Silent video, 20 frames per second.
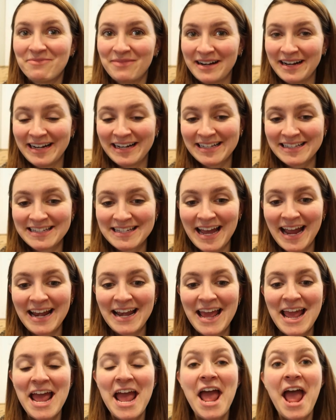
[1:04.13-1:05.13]
and bring it
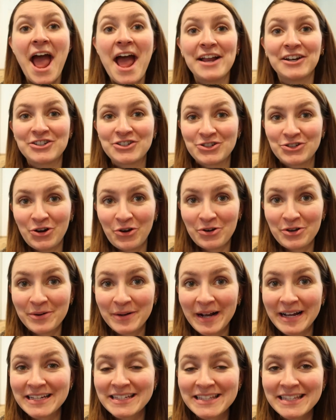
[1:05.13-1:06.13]
inside and show
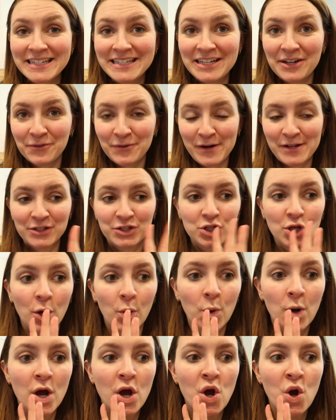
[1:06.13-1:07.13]
you guys the difference.
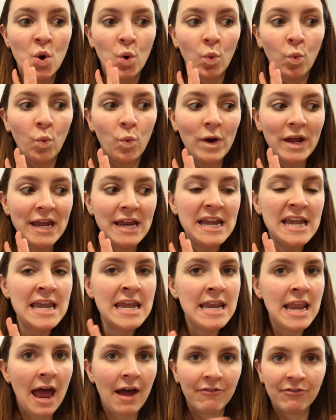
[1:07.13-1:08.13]
So we
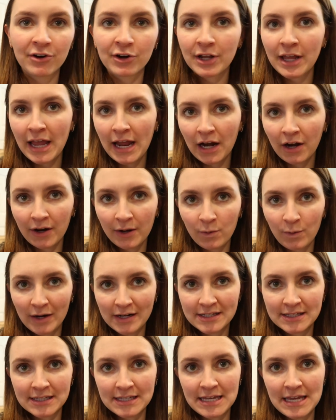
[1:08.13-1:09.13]
never carry
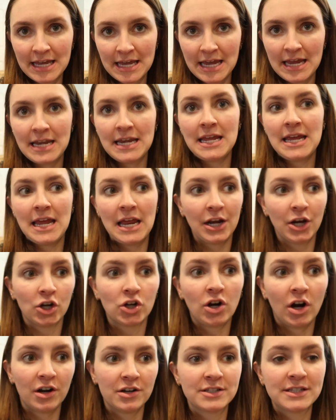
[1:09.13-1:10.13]
Wesley in in a
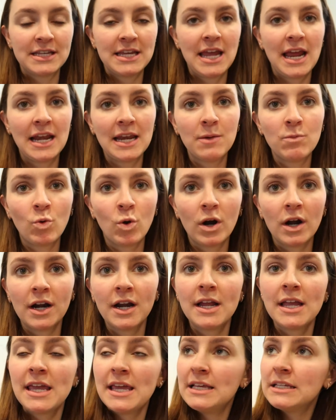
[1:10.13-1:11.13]
car seat
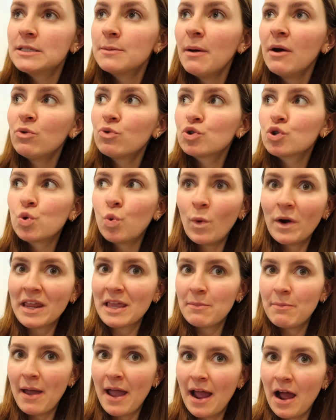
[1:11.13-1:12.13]
anymore. He's about
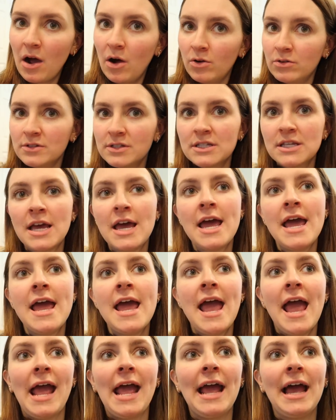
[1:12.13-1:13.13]
20 pounds
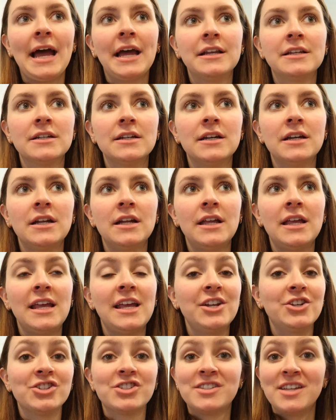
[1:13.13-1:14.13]
and
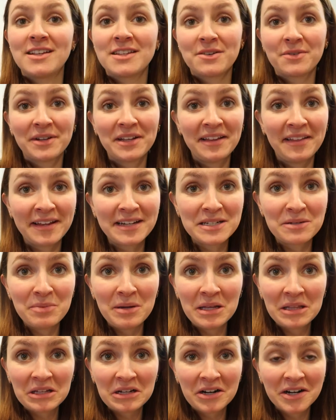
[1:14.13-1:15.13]
he just doesn't really like to
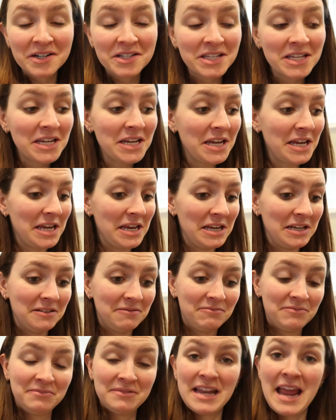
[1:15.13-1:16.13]
be in the car seat.
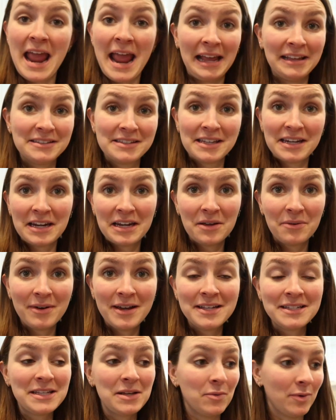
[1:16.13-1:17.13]
He hates it
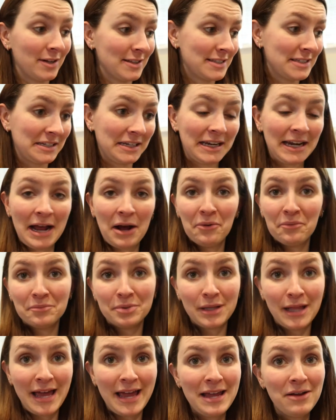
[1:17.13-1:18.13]
anyways. He wants to get out
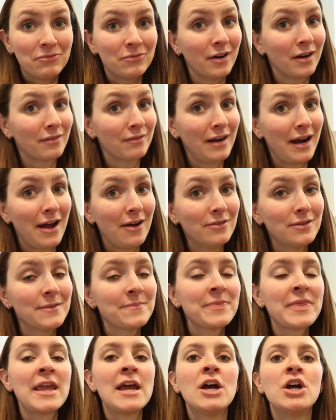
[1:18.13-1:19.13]
and play and run around.
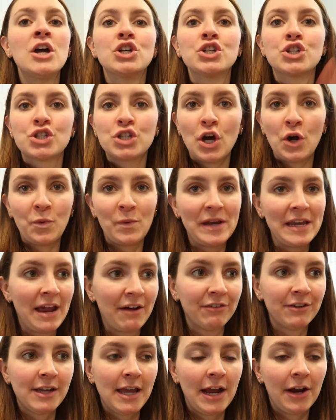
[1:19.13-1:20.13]
So we
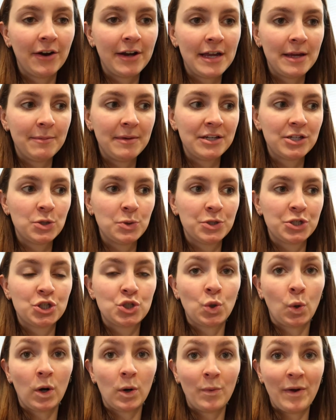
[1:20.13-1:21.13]
never carry him into a
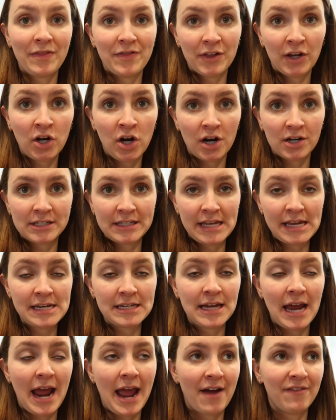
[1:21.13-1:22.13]
store with the car
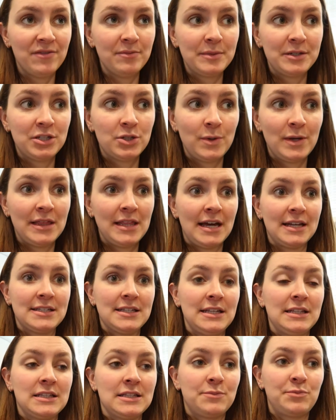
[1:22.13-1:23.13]
seat. I haven't been doing that
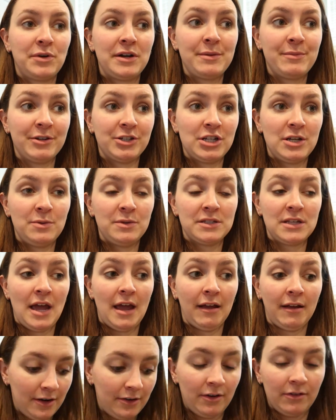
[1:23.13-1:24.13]
since pretty much he was
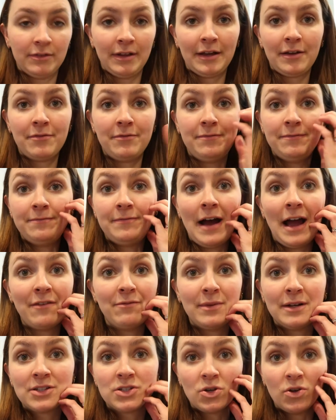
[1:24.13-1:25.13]
like, I don't know, like
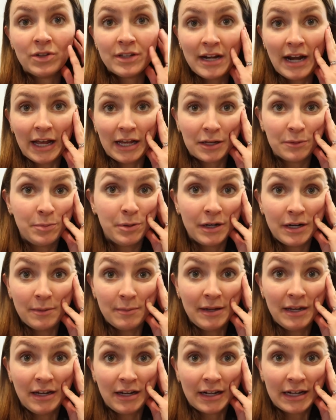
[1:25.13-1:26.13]
five months old and I could put
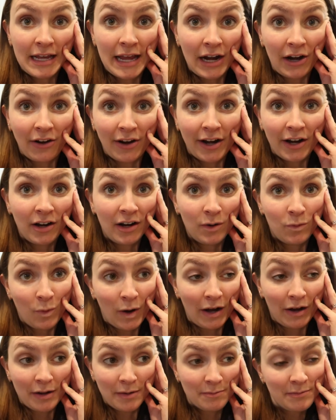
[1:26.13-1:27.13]
him in a carrier and
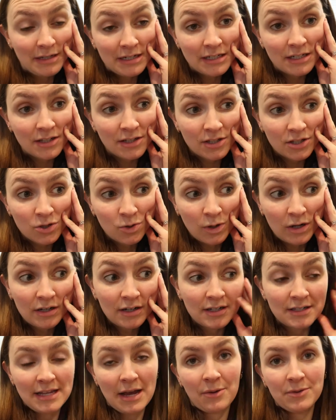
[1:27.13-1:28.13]
wear him into the
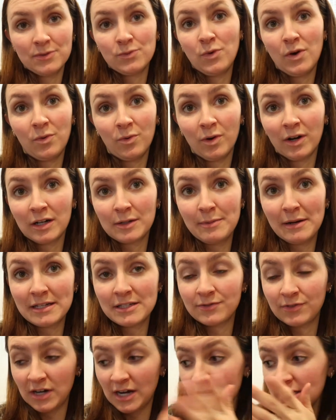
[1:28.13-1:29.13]
store because that was what worked
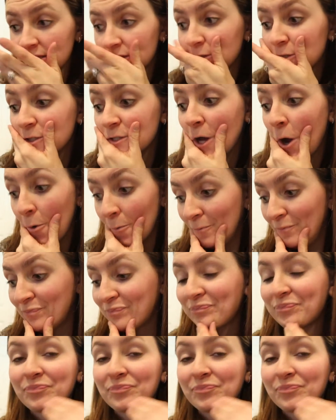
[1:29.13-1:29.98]
best for us. So